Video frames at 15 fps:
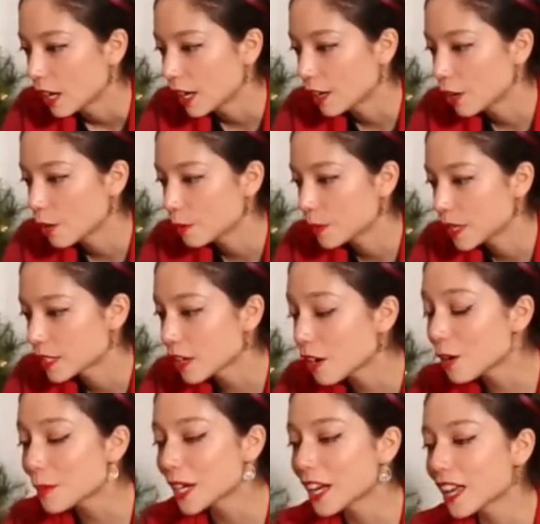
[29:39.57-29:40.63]
hope that's,
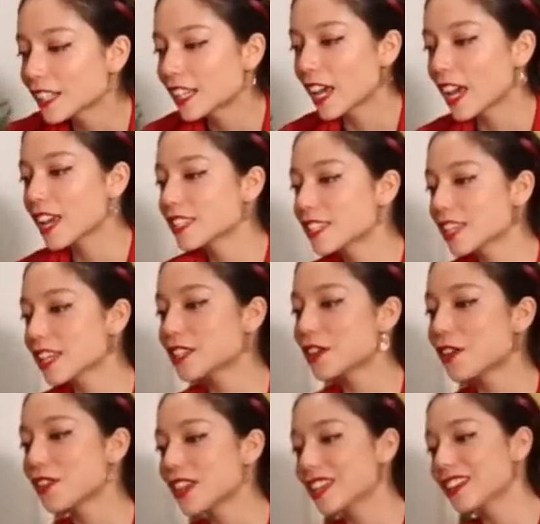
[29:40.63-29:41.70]
oh my God, Casey
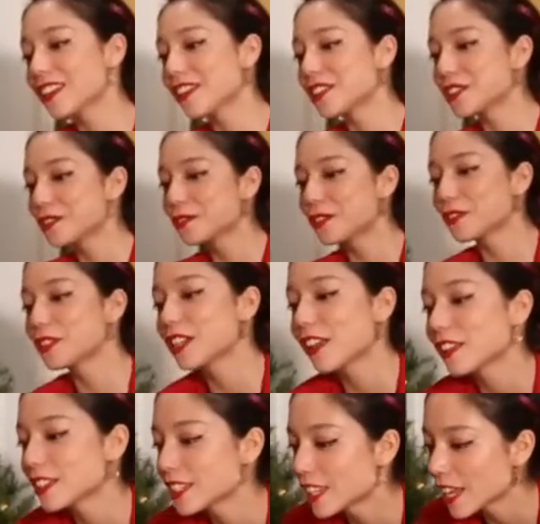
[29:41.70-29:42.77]
donated
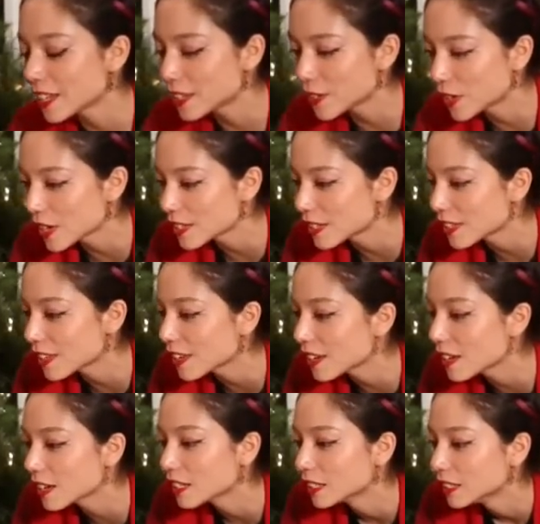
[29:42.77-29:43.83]
$150. Thank you,
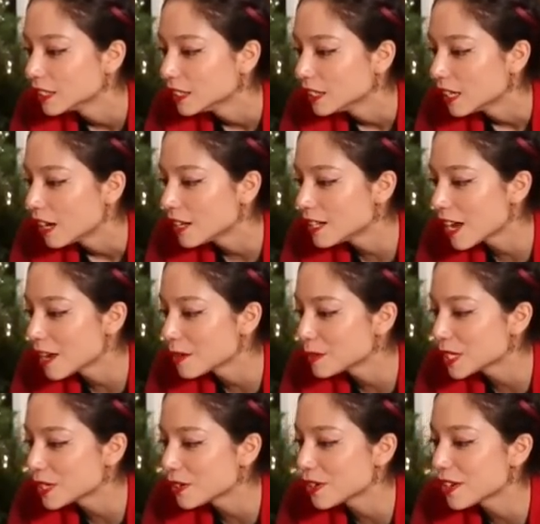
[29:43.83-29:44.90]
Casey.
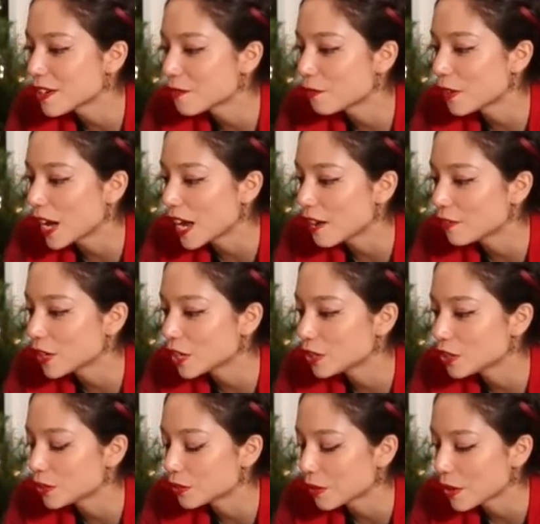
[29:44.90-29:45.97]
Anonymous donated
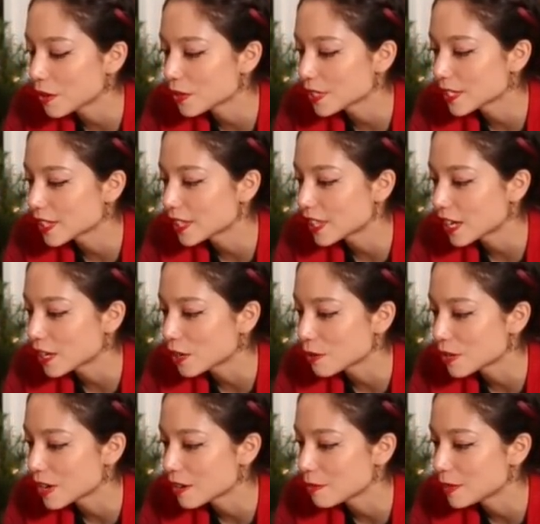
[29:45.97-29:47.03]
€5. Thank
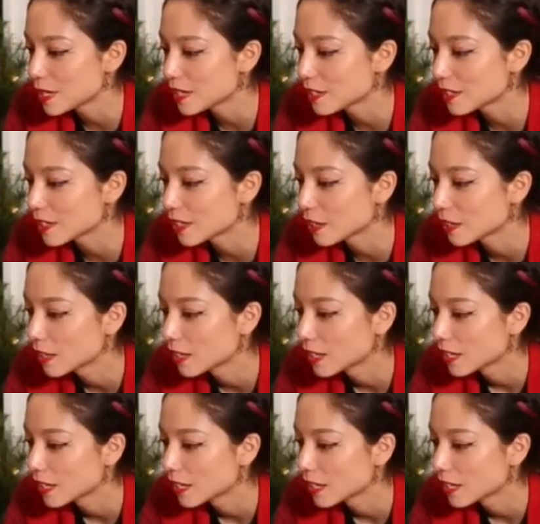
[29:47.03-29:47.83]
you, Anonymous.